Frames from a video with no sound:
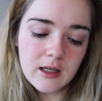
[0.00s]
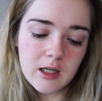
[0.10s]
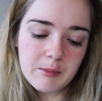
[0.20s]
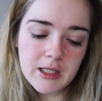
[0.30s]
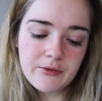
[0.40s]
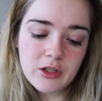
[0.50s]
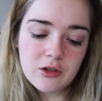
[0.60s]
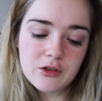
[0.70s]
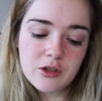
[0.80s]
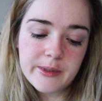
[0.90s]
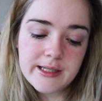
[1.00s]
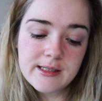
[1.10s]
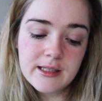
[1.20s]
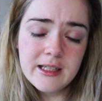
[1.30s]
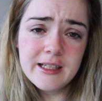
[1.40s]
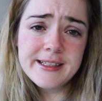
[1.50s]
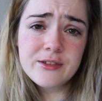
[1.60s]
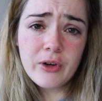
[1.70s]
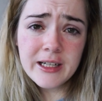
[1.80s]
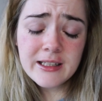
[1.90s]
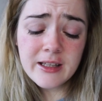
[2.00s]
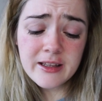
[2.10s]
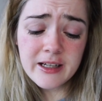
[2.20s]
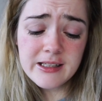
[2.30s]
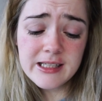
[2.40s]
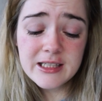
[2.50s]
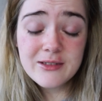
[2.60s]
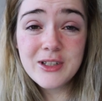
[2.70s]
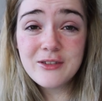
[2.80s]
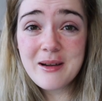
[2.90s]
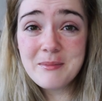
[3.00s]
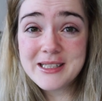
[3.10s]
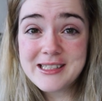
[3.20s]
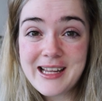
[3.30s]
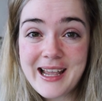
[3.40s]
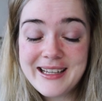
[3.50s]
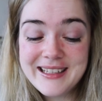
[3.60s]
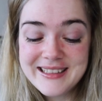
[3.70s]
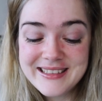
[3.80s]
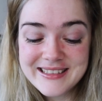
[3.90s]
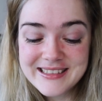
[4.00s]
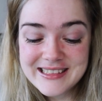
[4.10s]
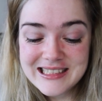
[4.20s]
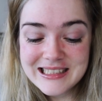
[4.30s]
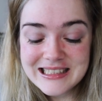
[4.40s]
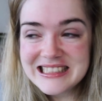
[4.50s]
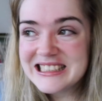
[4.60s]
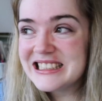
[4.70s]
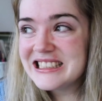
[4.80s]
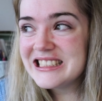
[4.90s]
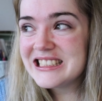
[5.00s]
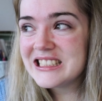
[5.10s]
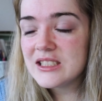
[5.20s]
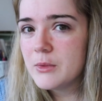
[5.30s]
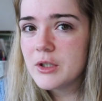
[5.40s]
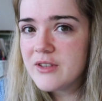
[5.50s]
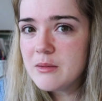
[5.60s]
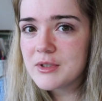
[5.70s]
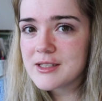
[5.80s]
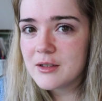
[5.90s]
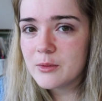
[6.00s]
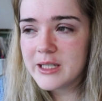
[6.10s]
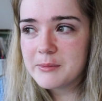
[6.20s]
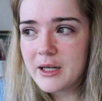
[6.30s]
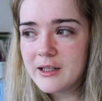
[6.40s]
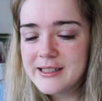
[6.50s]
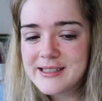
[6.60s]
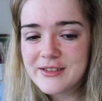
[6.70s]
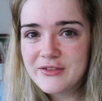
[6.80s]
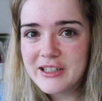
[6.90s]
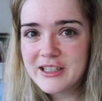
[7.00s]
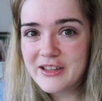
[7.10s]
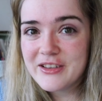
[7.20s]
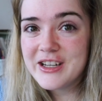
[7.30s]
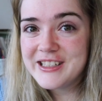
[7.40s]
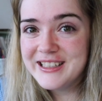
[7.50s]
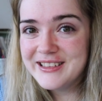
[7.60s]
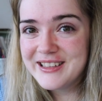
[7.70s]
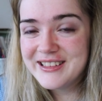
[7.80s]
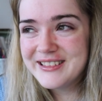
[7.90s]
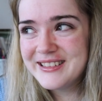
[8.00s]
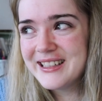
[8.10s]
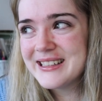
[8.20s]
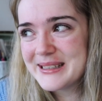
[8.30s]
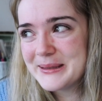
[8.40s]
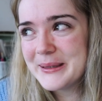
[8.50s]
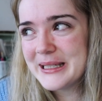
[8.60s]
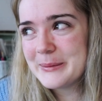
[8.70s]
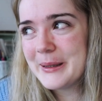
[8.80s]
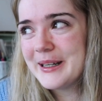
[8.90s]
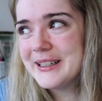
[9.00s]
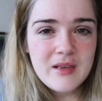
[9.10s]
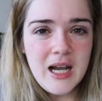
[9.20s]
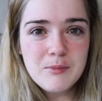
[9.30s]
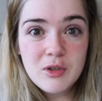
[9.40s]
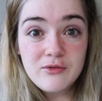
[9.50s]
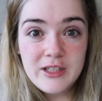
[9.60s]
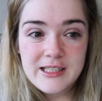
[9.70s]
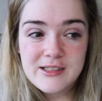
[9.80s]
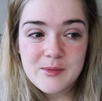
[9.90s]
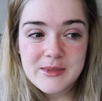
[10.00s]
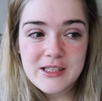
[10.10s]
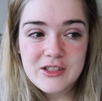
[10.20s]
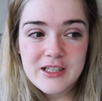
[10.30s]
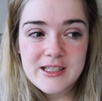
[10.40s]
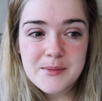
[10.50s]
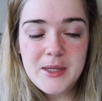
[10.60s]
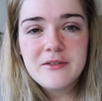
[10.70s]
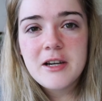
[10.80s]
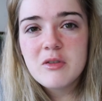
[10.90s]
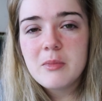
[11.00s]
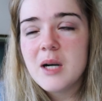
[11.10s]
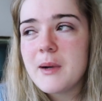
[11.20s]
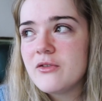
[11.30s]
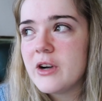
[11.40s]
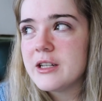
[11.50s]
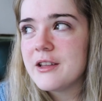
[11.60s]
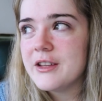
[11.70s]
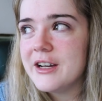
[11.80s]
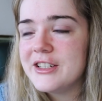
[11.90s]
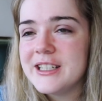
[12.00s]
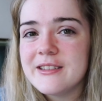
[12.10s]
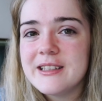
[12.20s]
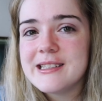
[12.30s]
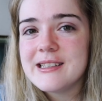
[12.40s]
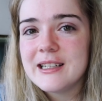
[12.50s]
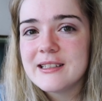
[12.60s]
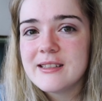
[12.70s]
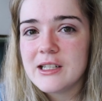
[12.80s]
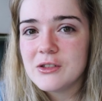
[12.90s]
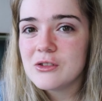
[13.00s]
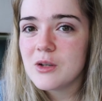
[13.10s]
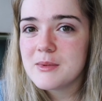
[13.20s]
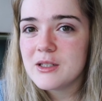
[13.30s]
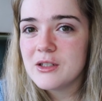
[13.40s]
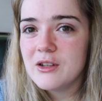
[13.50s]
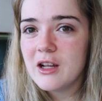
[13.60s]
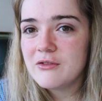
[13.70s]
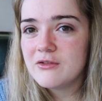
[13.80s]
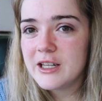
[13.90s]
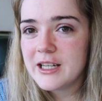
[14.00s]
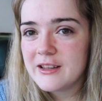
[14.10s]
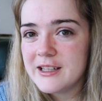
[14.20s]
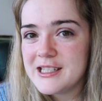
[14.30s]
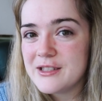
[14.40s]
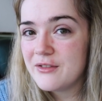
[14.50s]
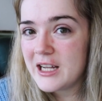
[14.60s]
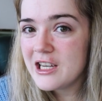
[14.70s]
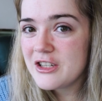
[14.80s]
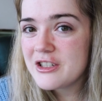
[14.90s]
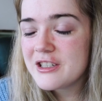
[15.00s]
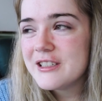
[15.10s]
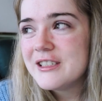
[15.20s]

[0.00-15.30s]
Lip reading: And I've only got 2 weeks. It's Friday the 13th of November today. Well, November is not the weird part. It's the Friday the 13th that's the weird part. I'm not really superstitious. My favourite part about Friday the 13th is like tattoo shops that do like Friday the 13th flash.